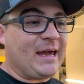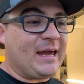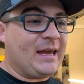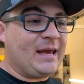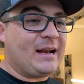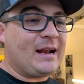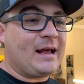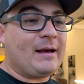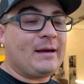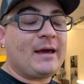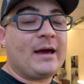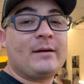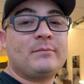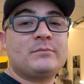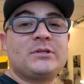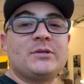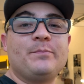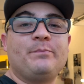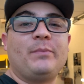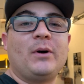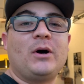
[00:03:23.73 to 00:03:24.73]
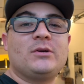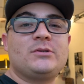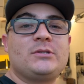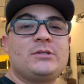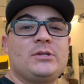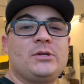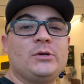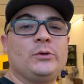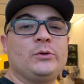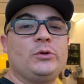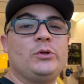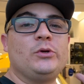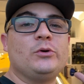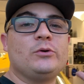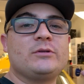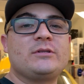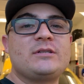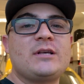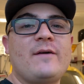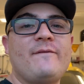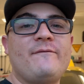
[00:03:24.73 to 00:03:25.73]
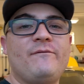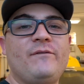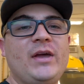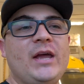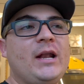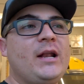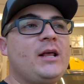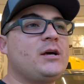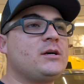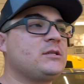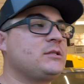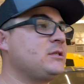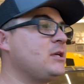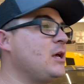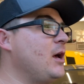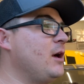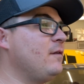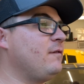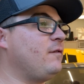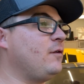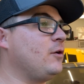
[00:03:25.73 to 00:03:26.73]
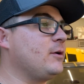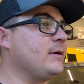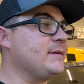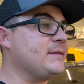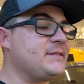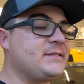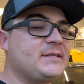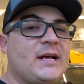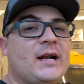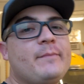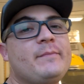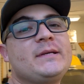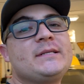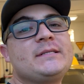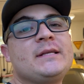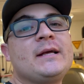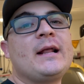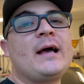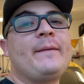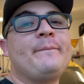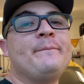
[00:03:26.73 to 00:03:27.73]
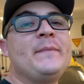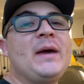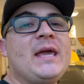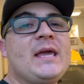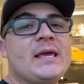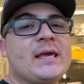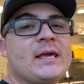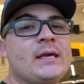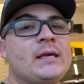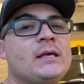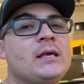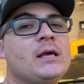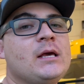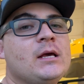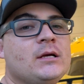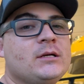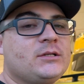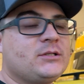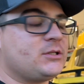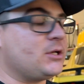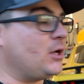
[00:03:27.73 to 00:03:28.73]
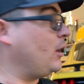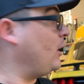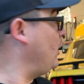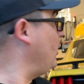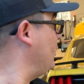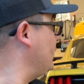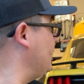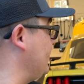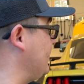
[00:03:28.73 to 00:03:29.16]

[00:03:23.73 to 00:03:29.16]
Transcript: and I am supposed to do some videos for the service that I'm making. So